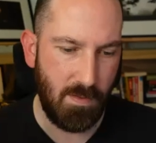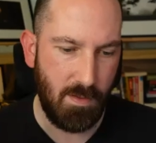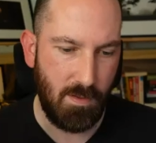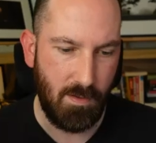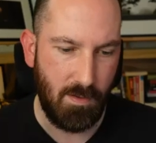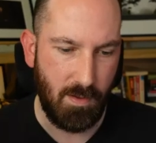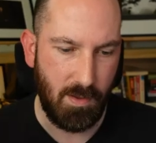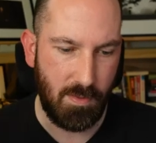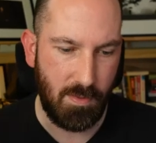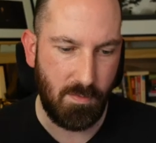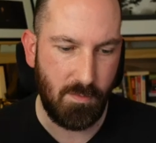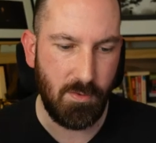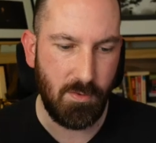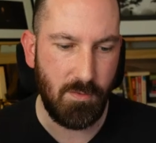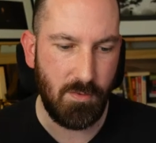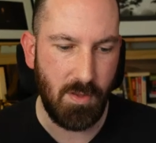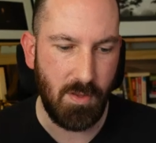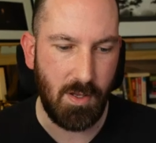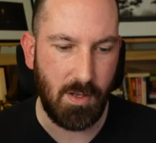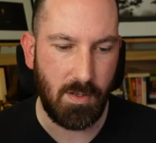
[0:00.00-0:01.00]
I still
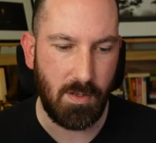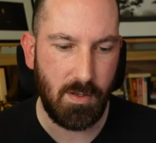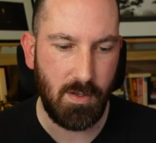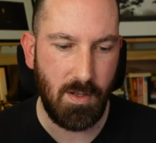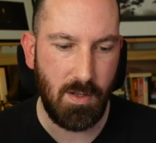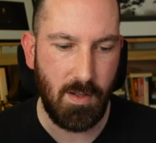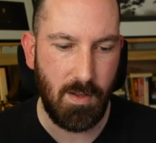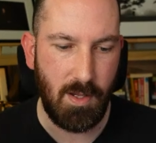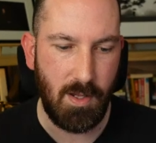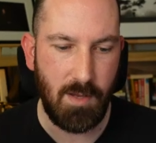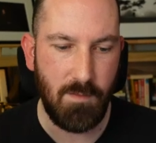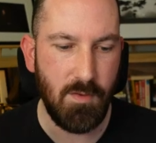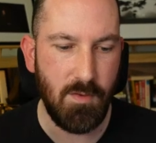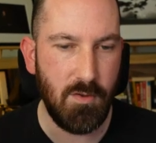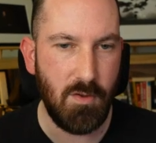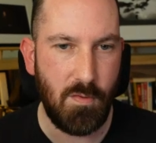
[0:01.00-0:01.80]
think even just